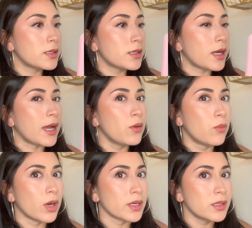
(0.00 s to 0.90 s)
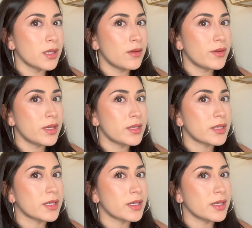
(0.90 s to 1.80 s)
I want to love it
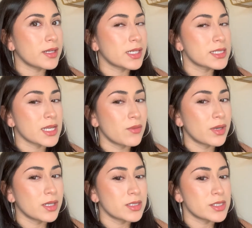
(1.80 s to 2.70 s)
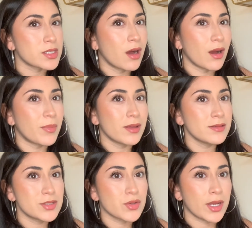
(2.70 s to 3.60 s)
because I want to just hop on the
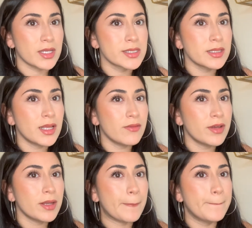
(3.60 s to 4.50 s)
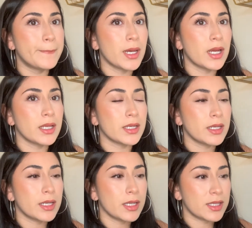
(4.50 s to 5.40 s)
train to love it. But
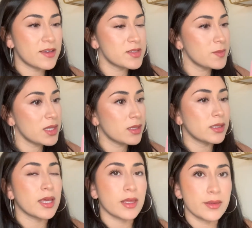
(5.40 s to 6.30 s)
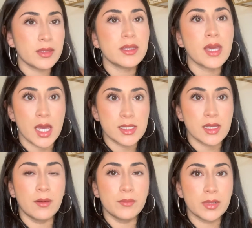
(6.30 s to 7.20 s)
it gives me the length. Yes,
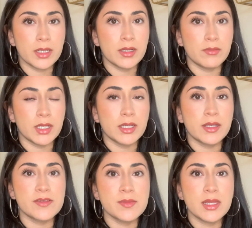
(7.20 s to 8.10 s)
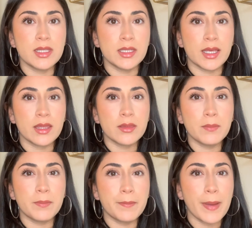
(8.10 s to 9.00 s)
I'm going to admit it gives me the length.
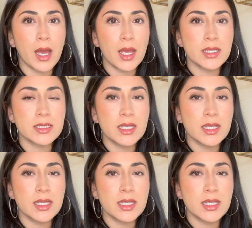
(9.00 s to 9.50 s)
But